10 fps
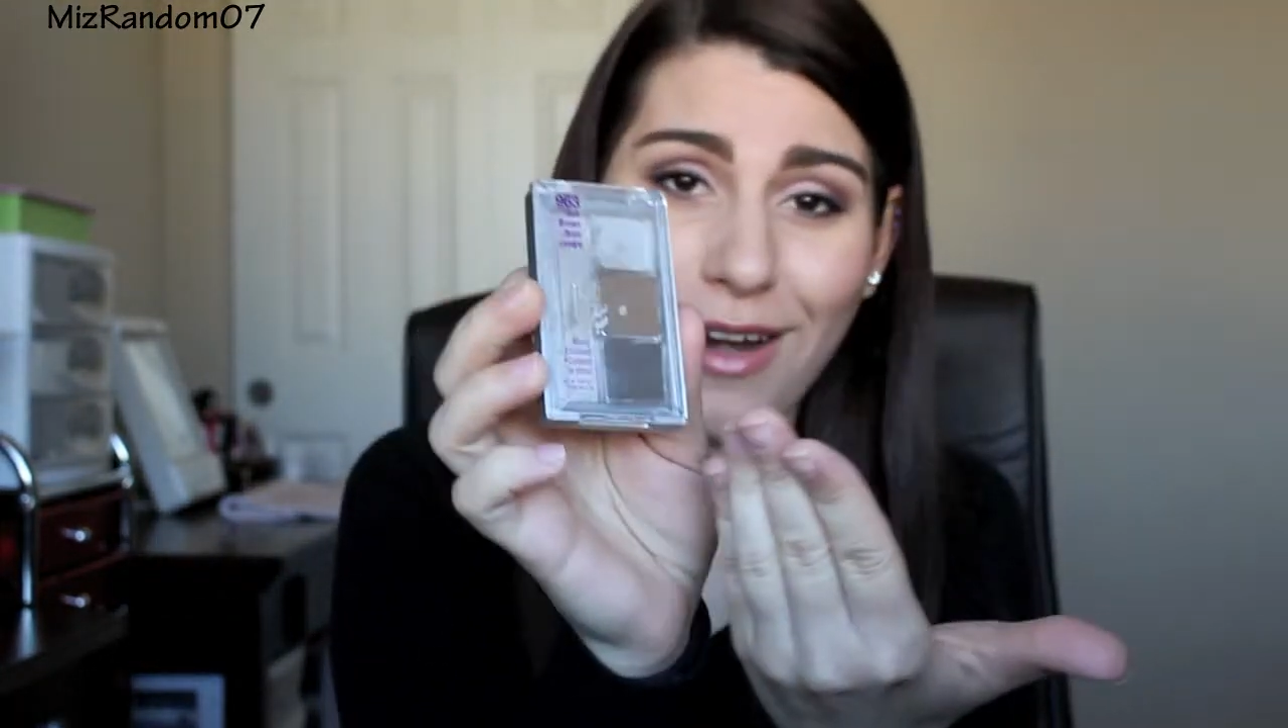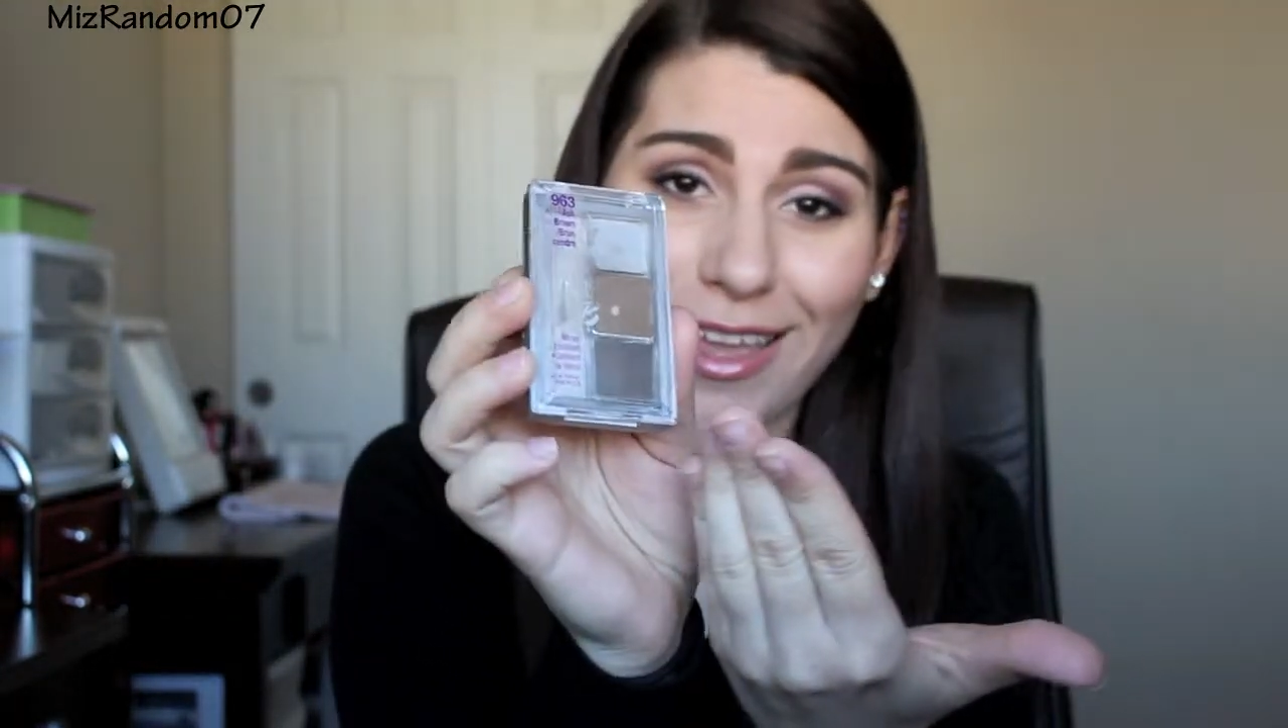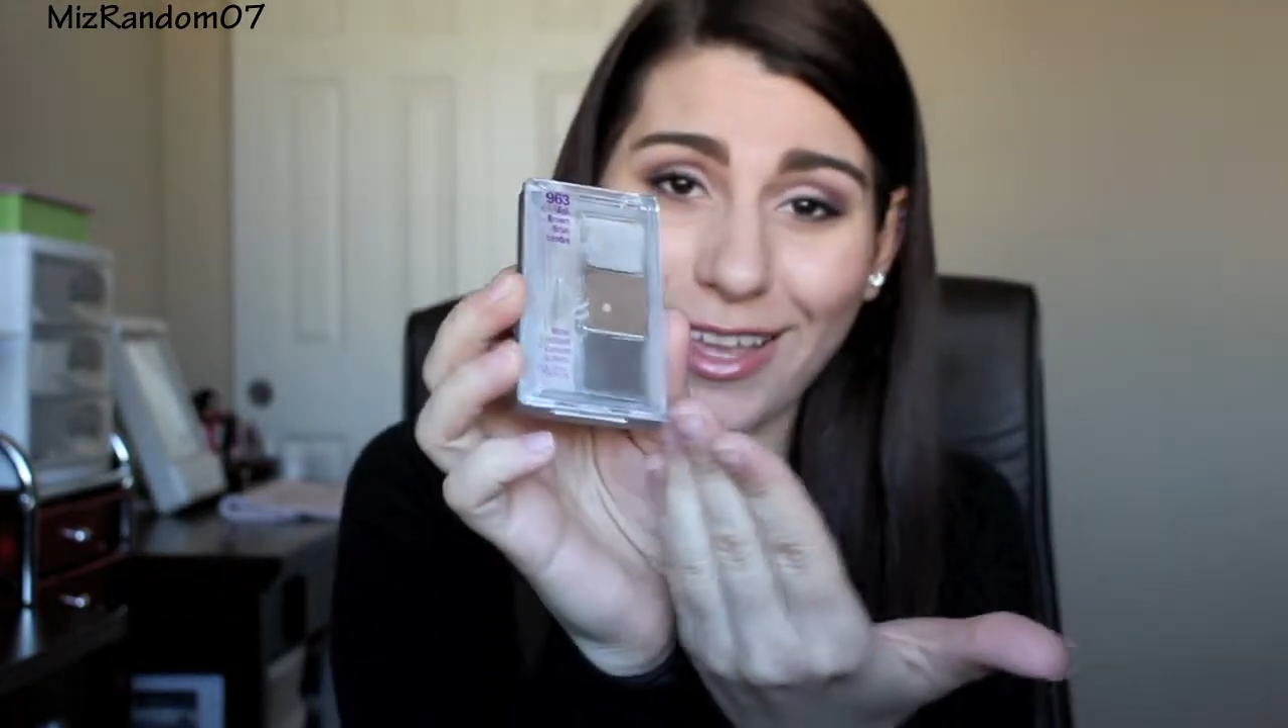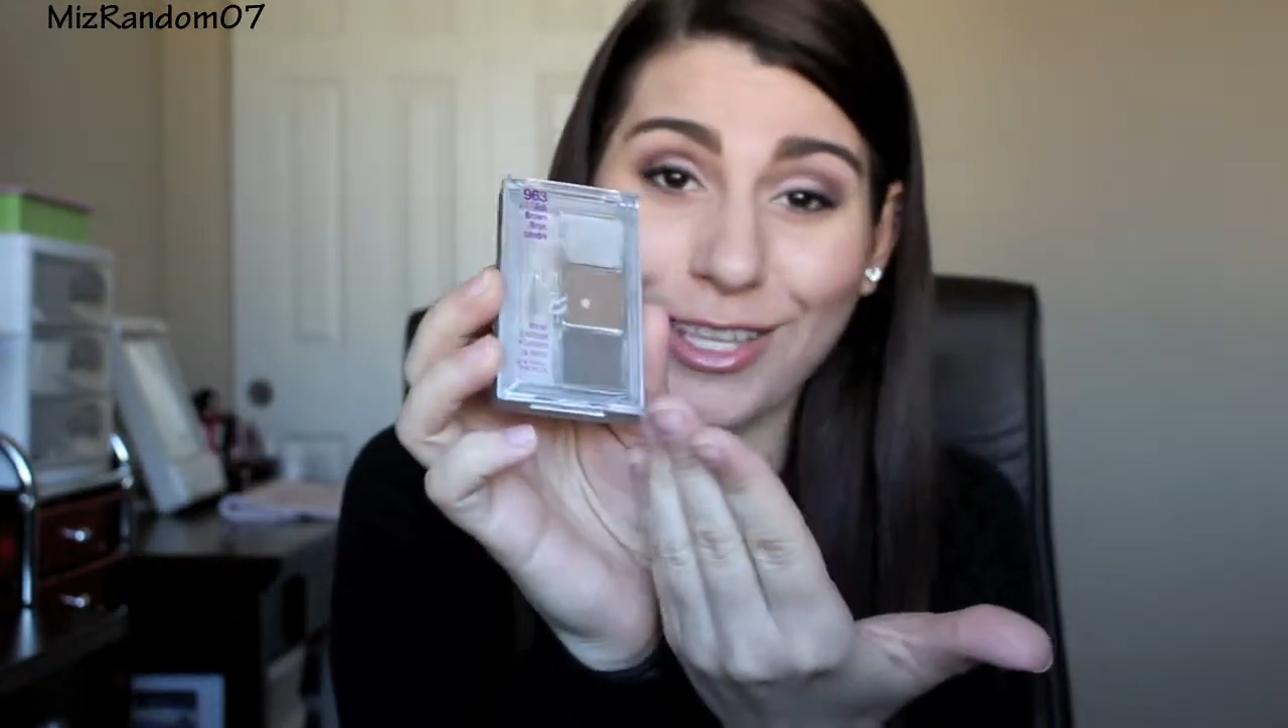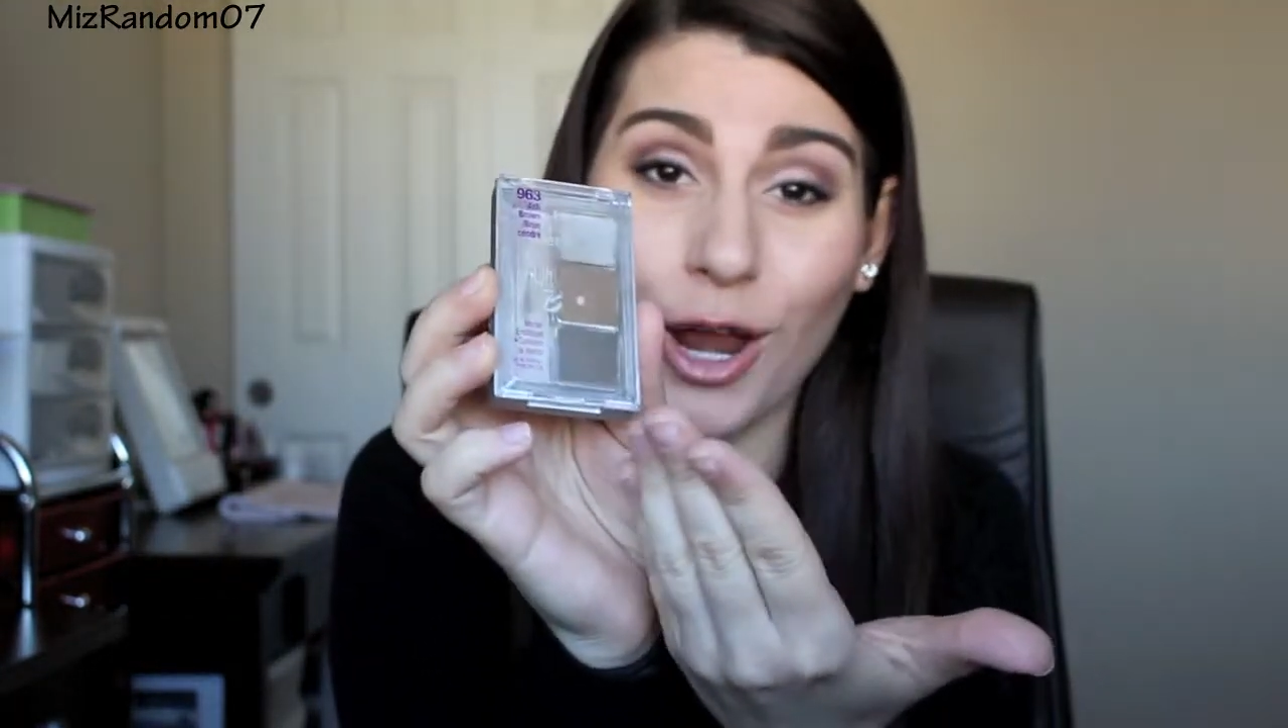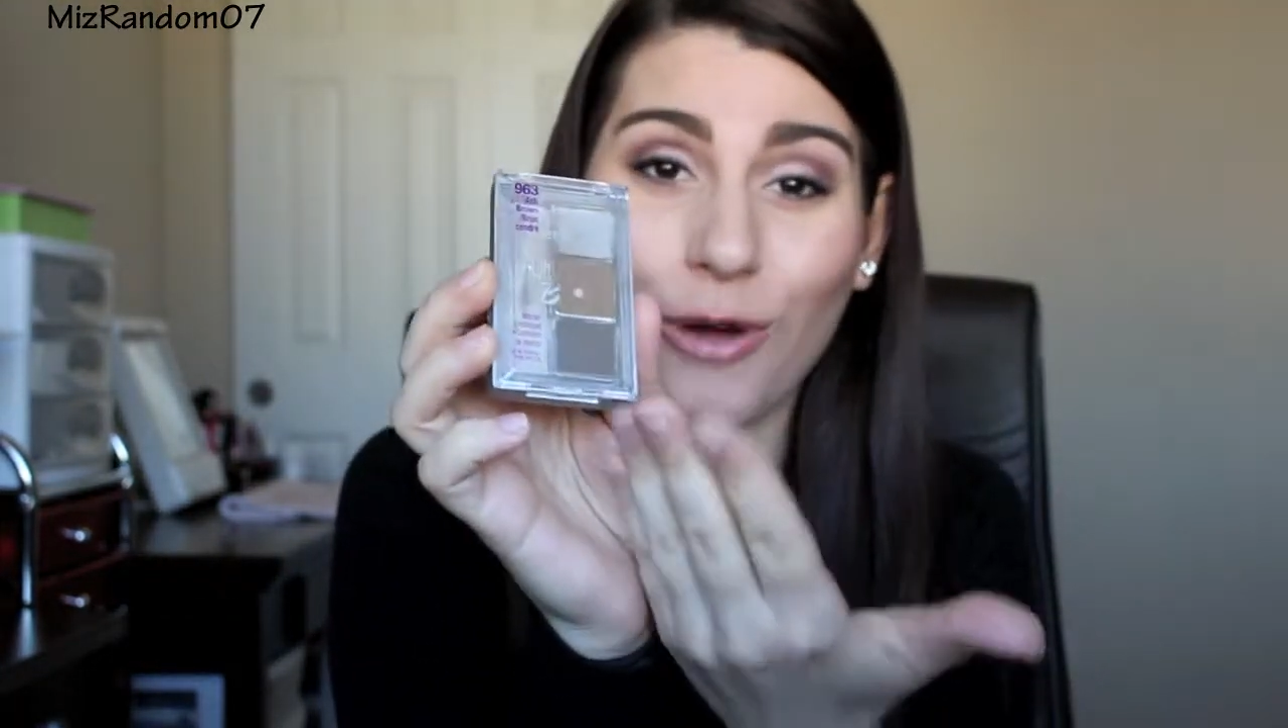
running is